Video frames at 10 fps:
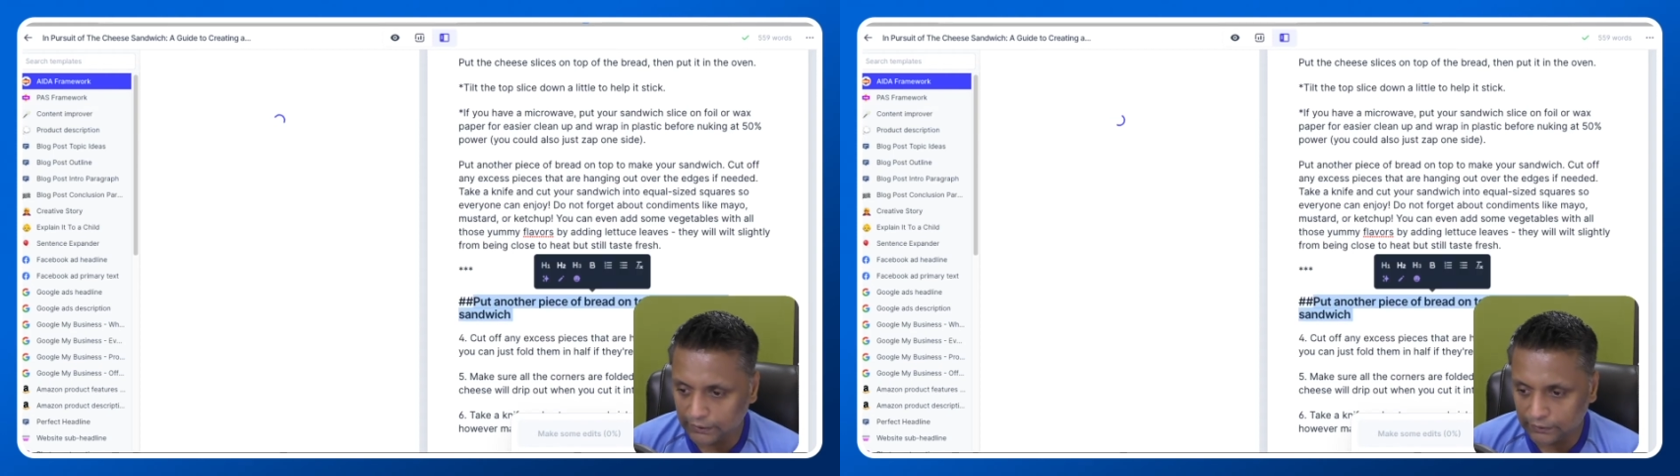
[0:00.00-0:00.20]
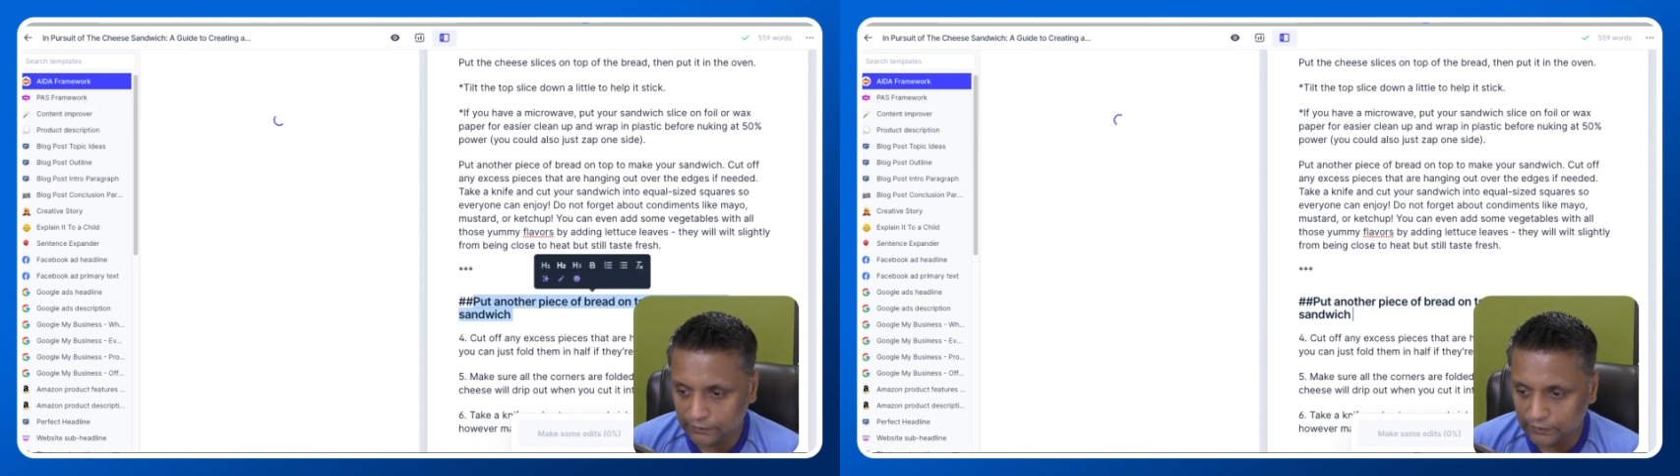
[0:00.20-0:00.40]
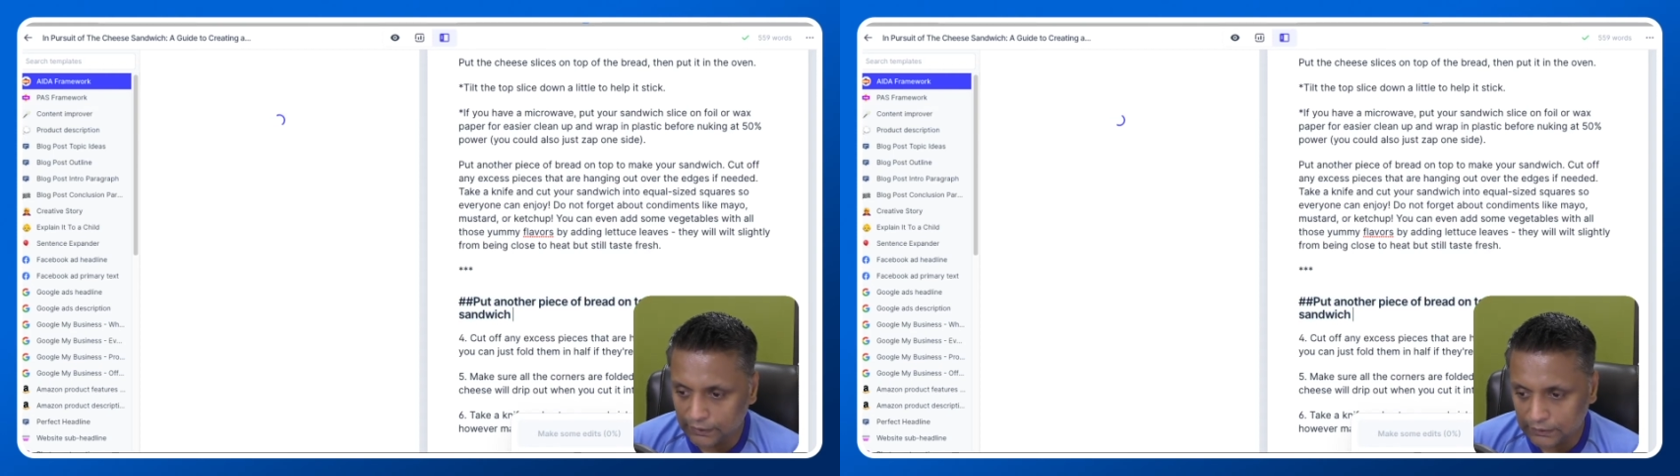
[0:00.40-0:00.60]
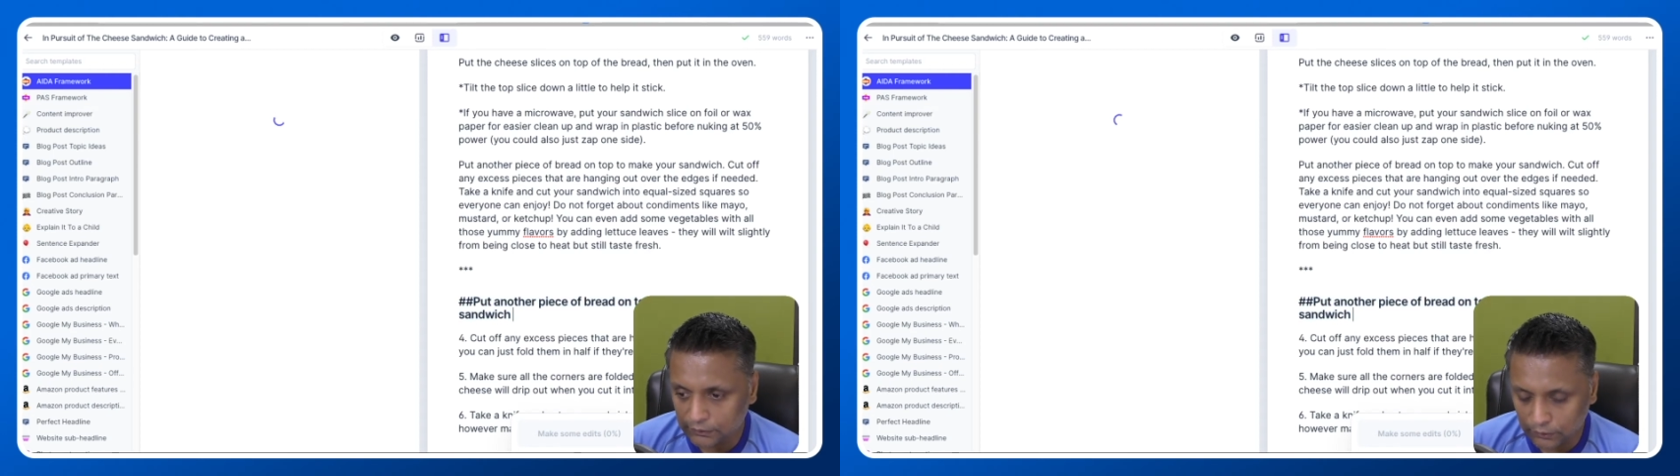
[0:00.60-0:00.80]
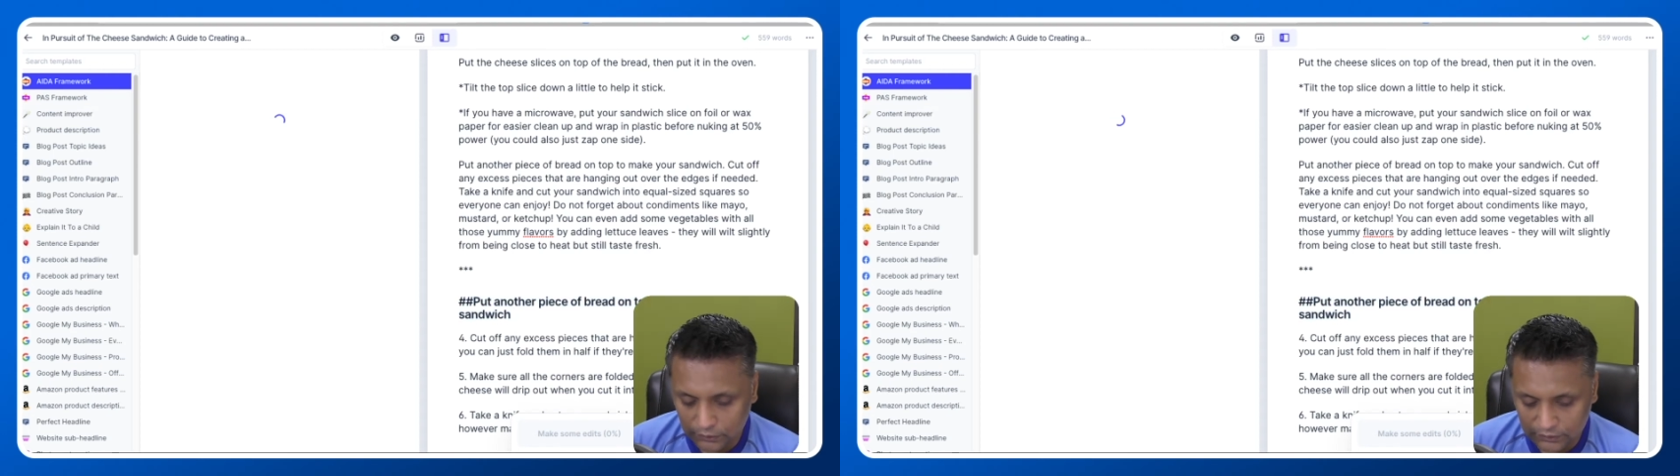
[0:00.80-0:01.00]
let's
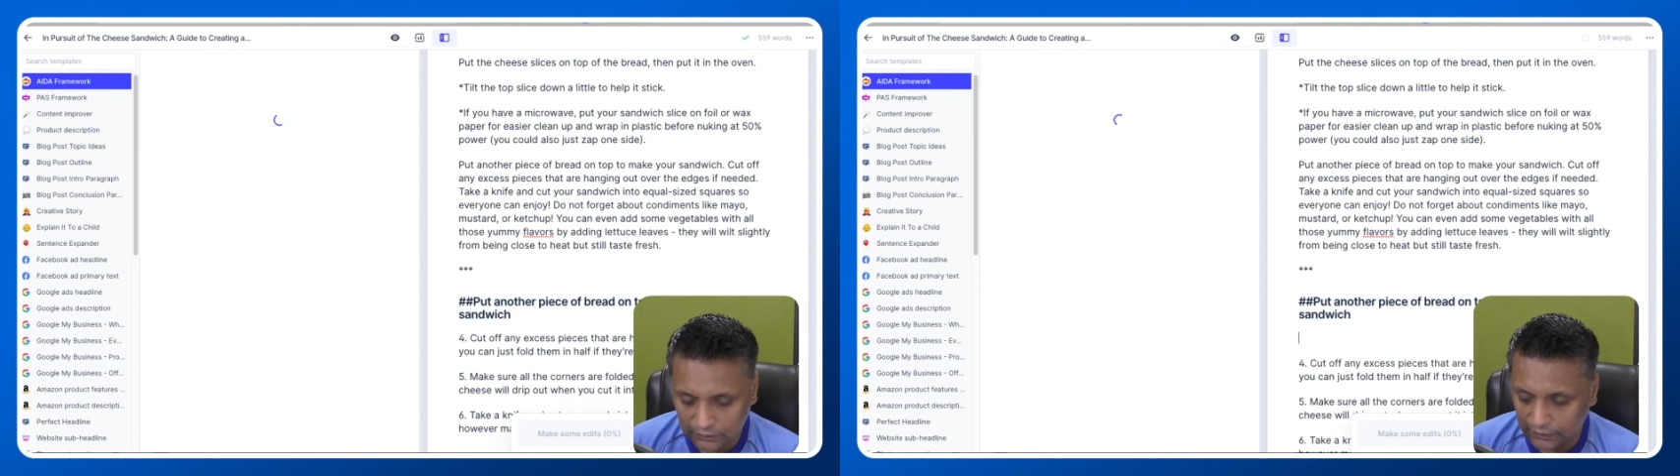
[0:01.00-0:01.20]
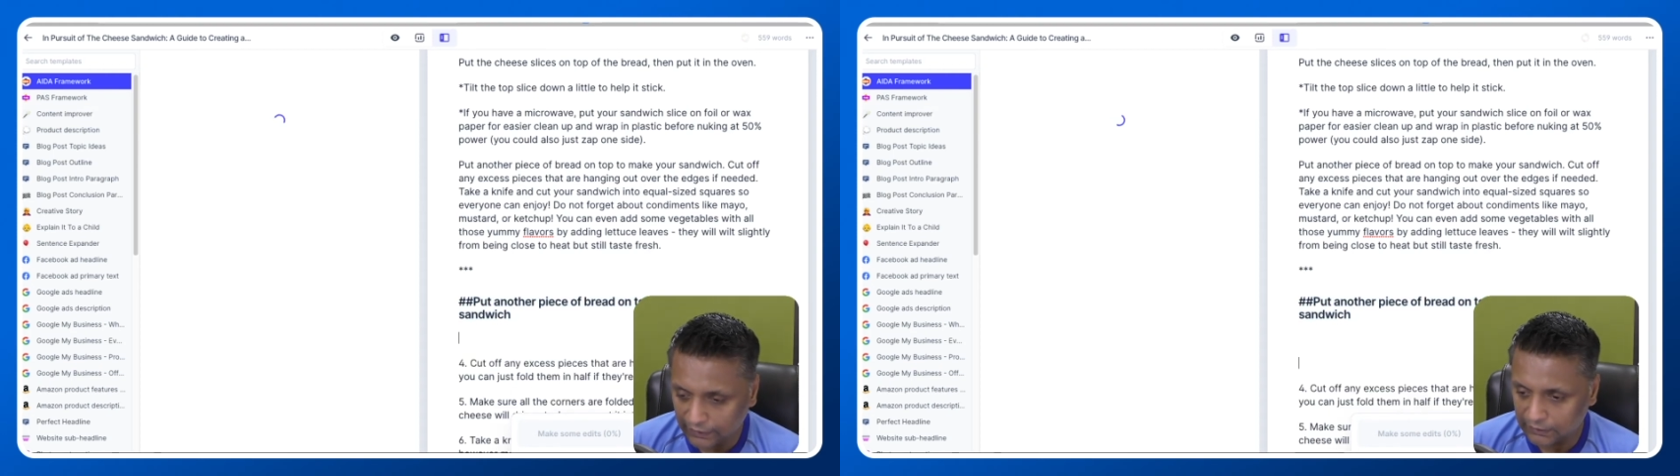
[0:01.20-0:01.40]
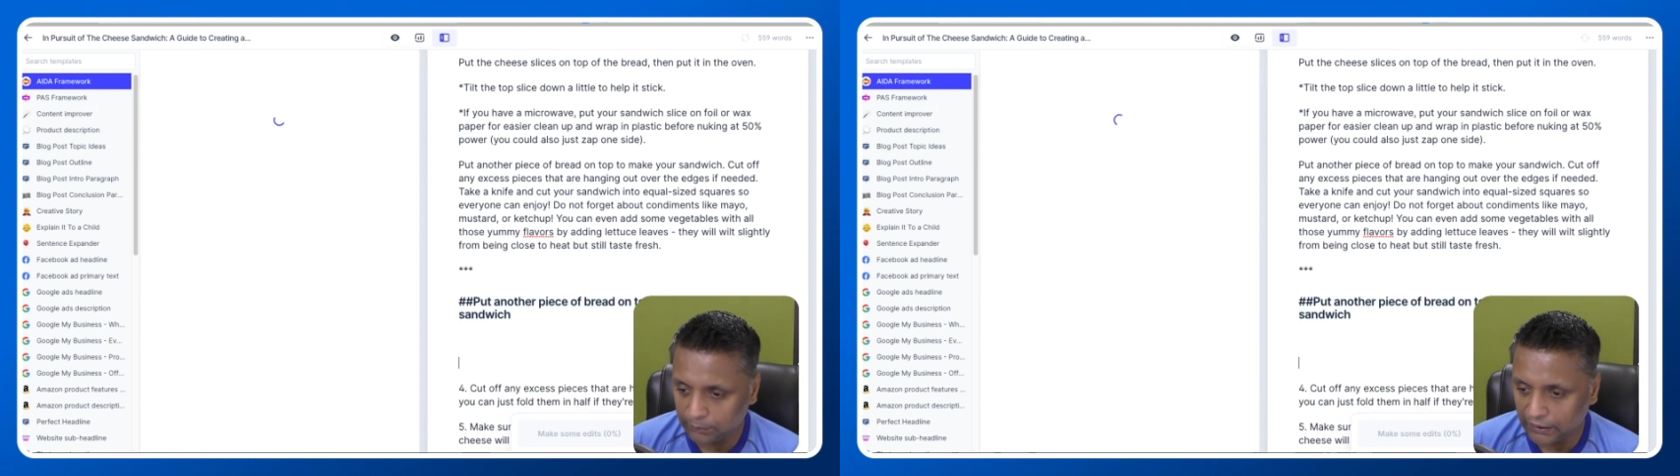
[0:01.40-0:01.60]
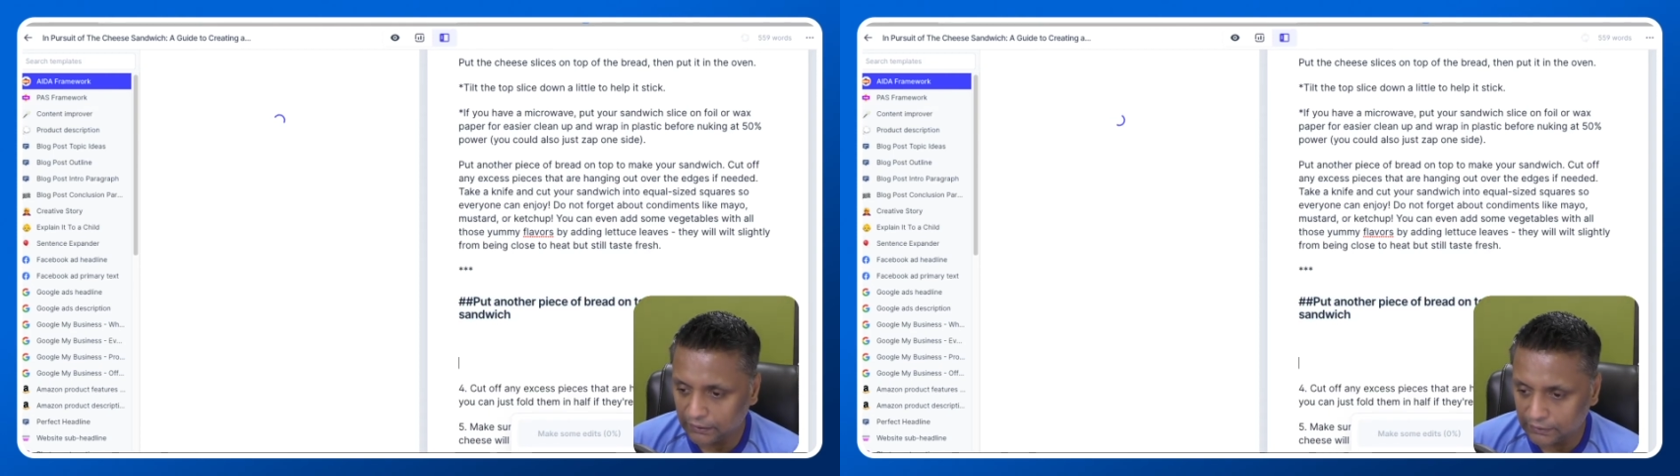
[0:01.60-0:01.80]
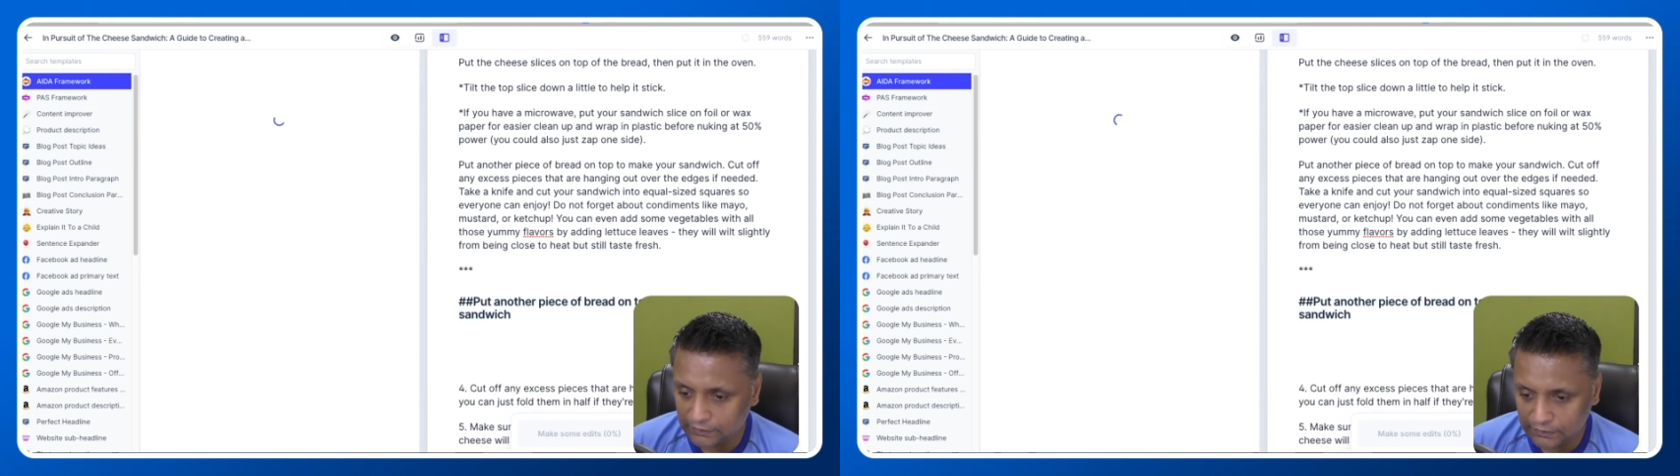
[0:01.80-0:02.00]
not expand
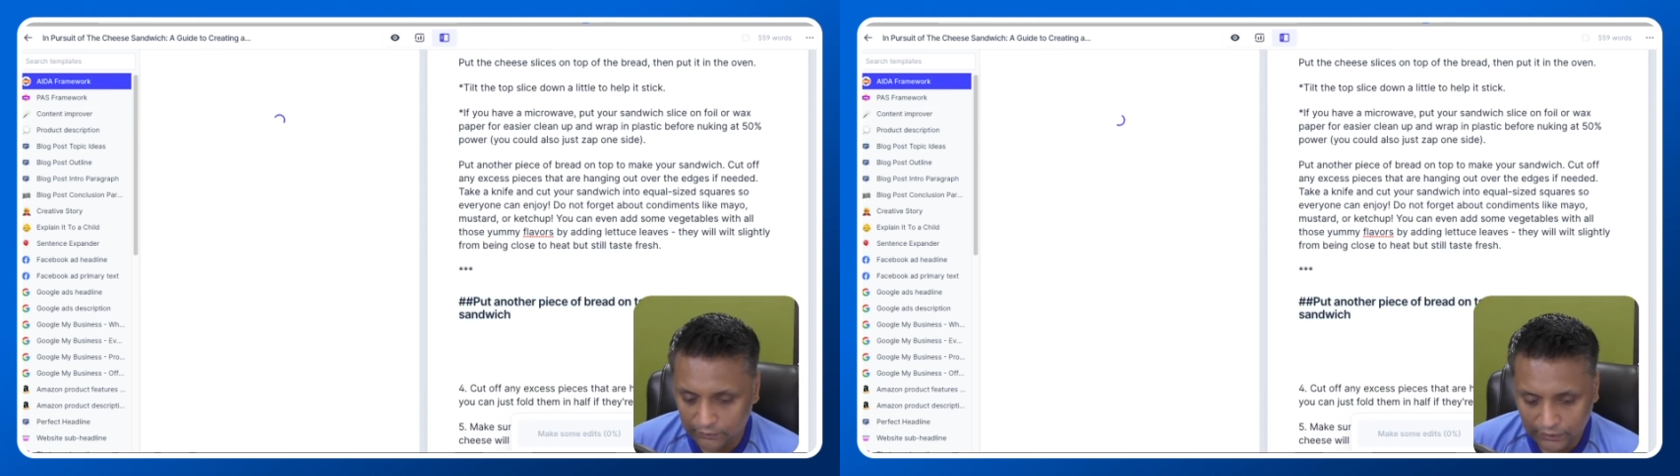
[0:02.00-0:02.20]
this,